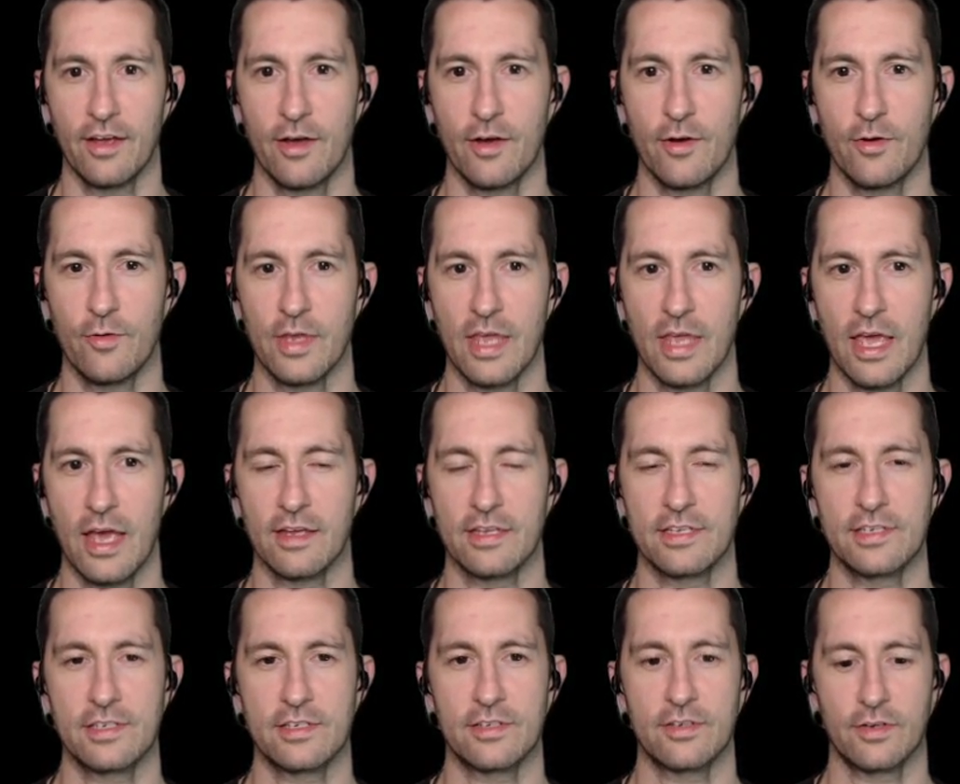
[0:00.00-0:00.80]
Oh,
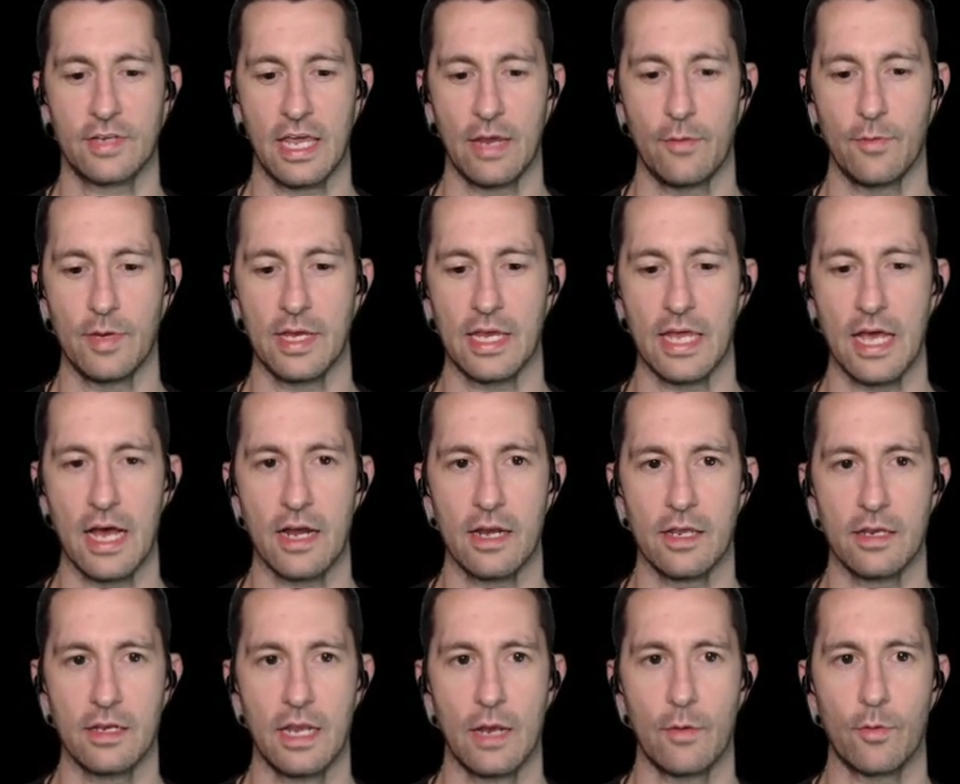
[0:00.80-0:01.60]
yes. Okay, we
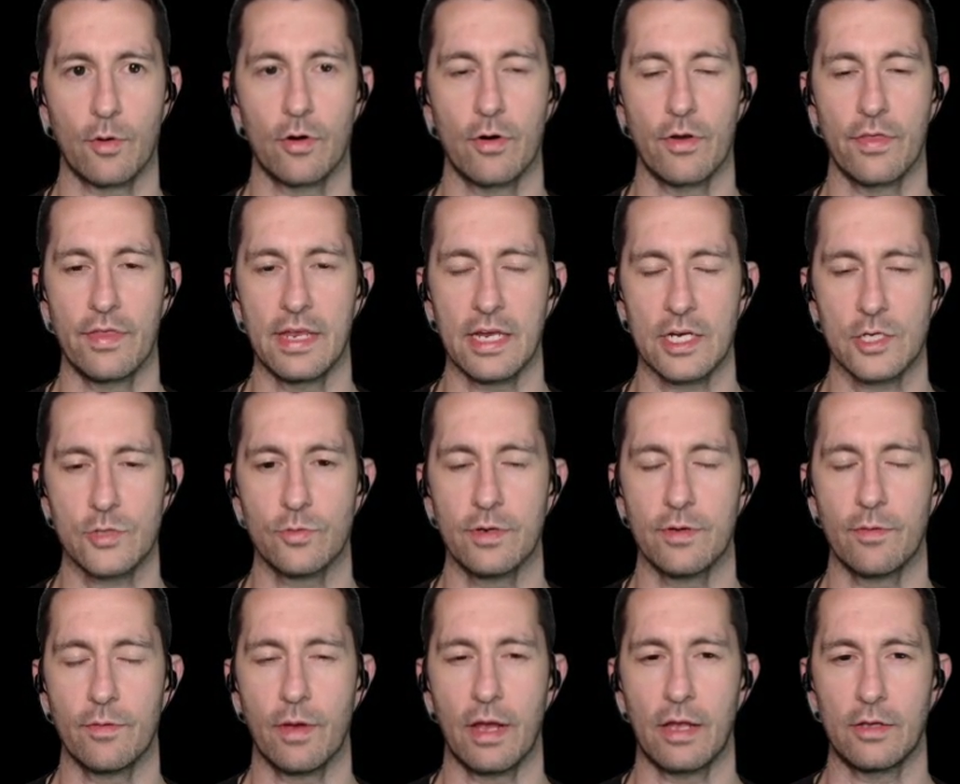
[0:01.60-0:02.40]
got it. Now we're going to the next one.